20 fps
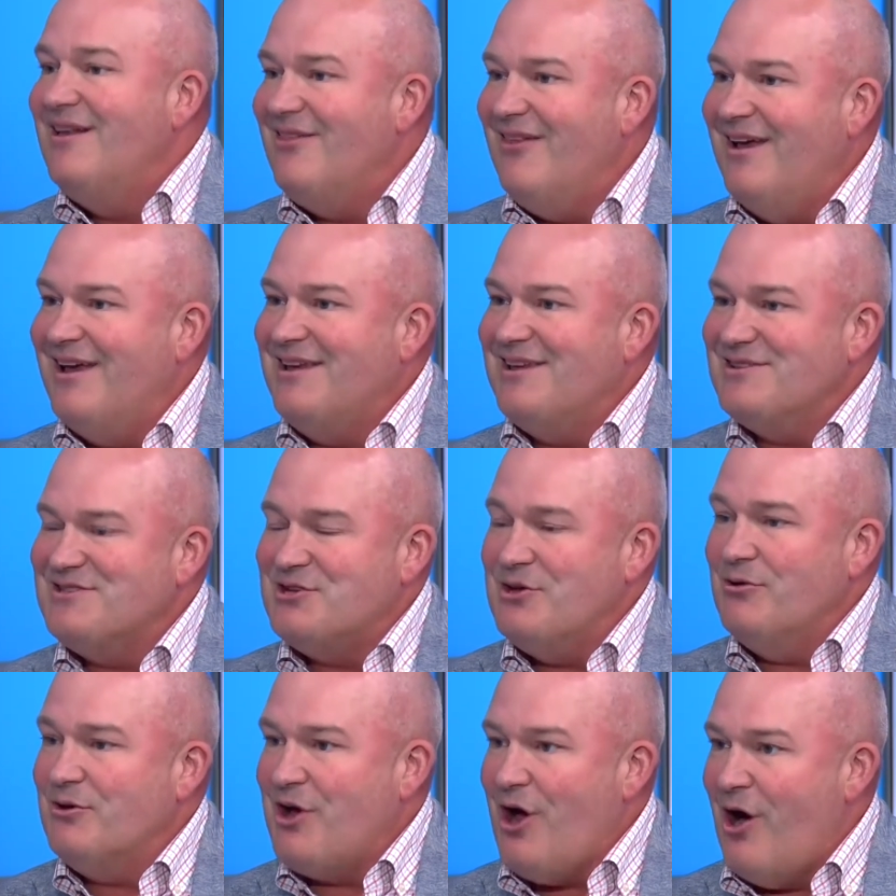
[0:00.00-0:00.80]
Like,
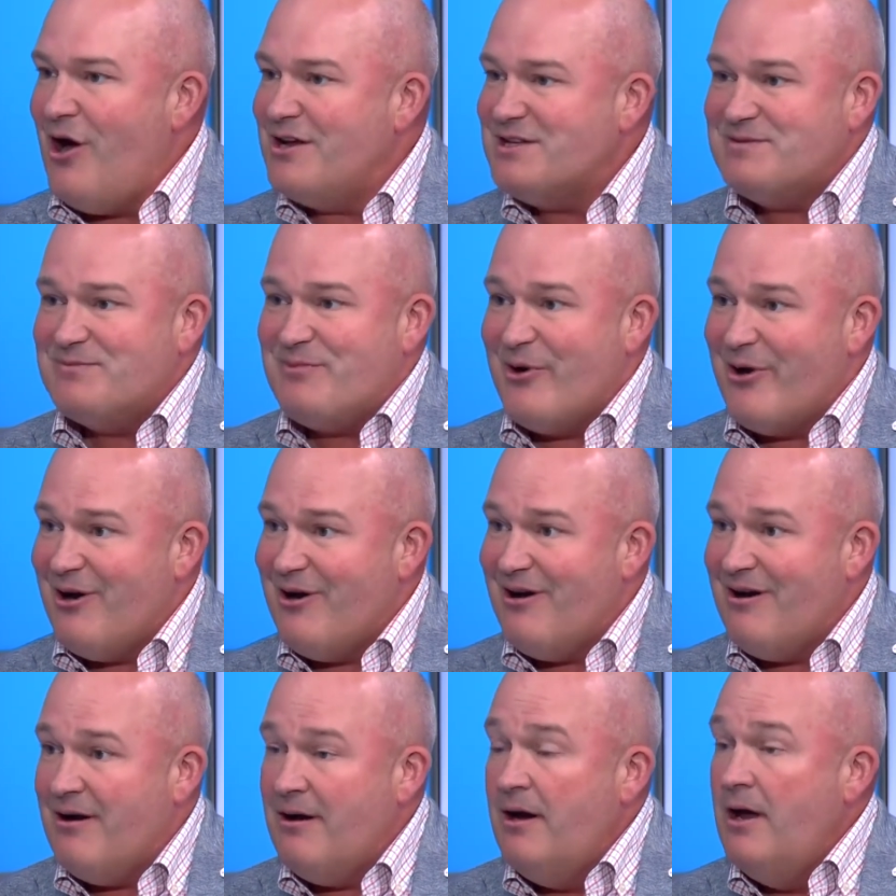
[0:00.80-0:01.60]
so cost
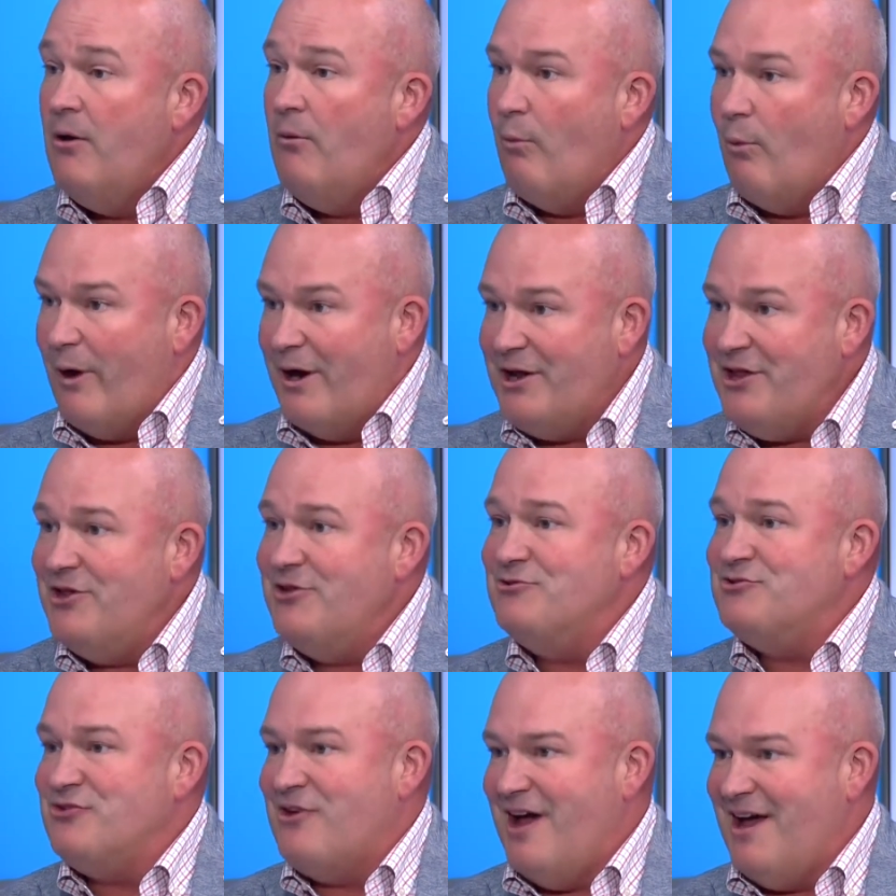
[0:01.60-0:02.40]
per what are
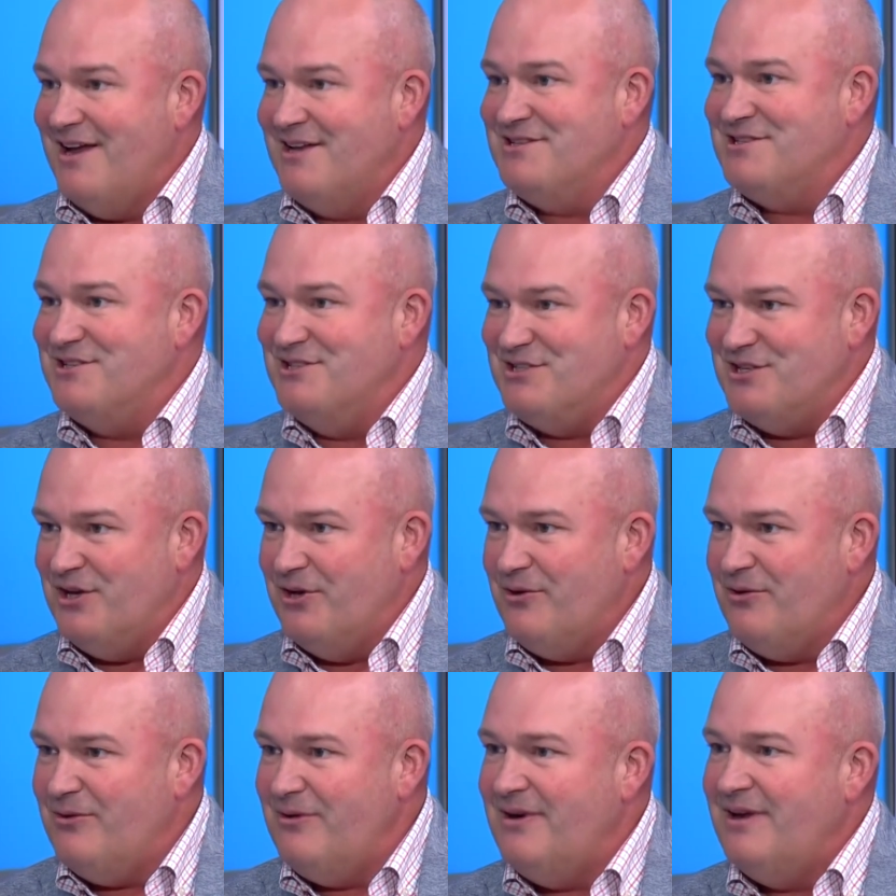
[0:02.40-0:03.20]
you trying to
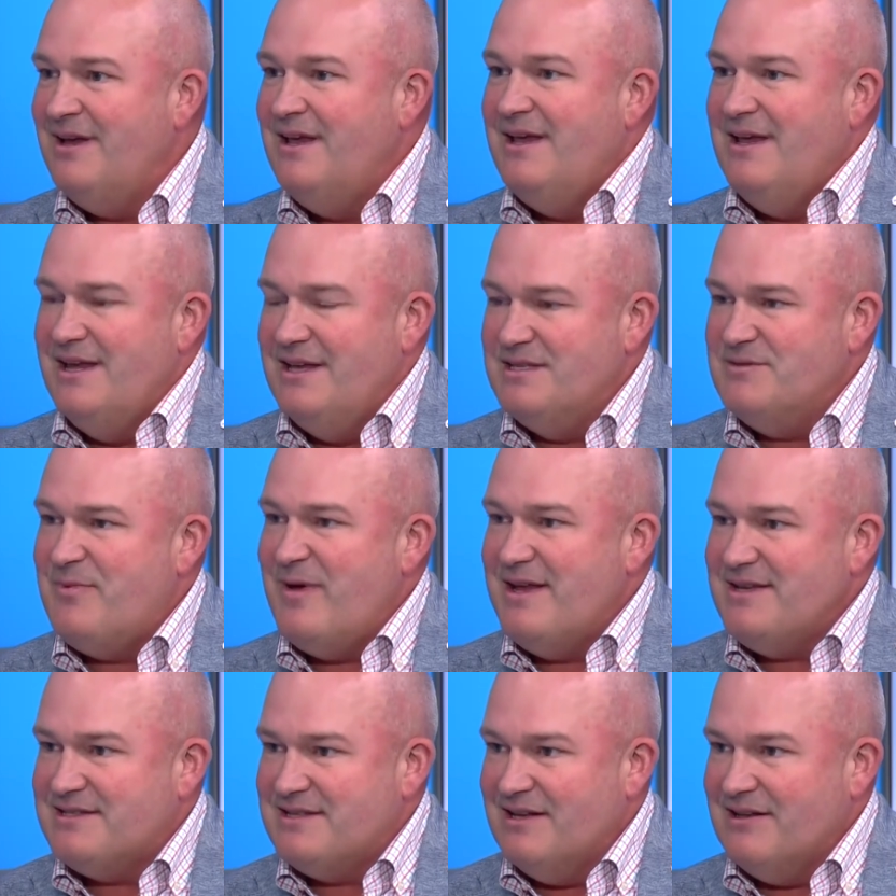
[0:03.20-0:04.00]
do is
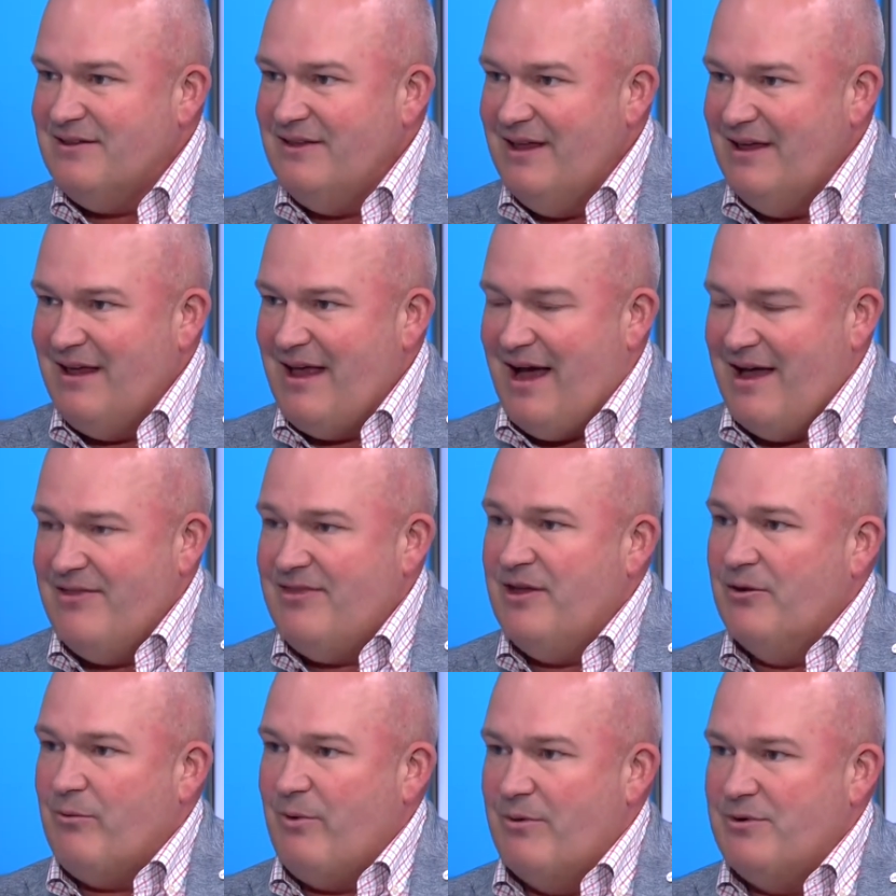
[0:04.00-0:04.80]
basically, I
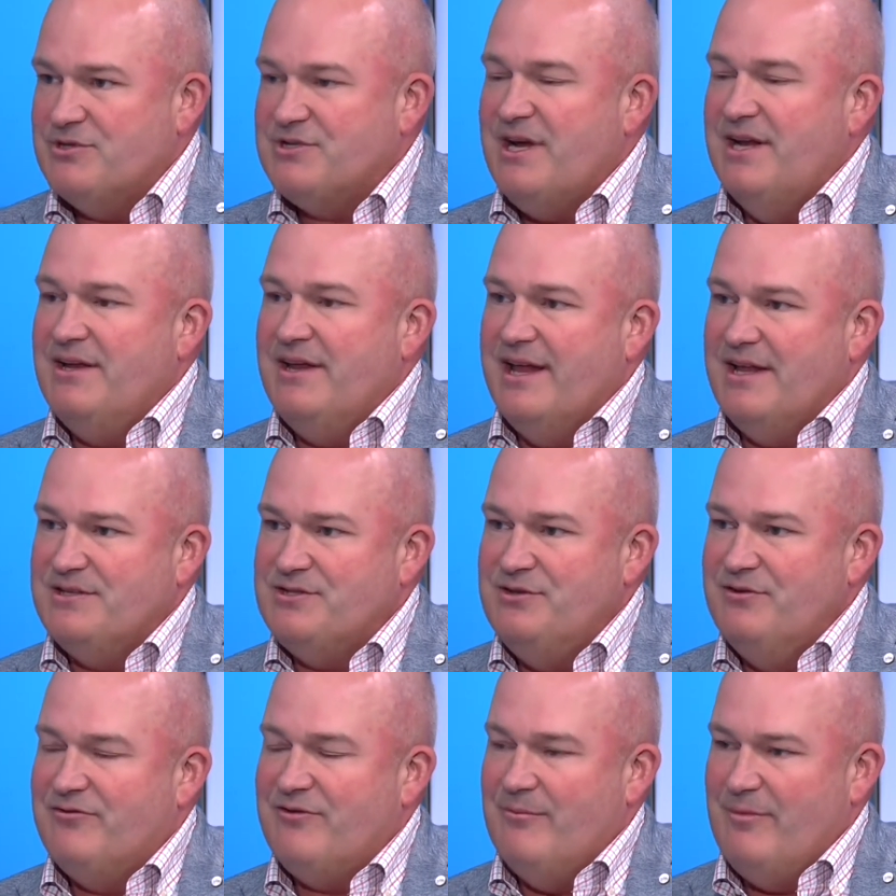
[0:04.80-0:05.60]
think, what we're trying to get
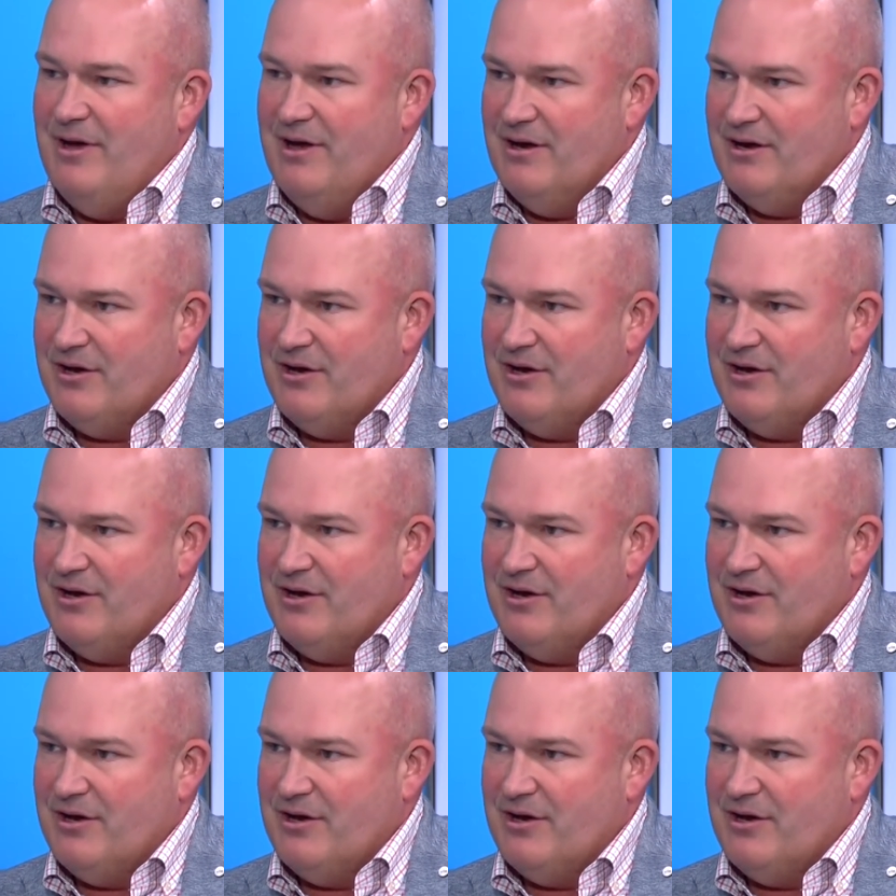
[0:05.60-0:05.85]
to from a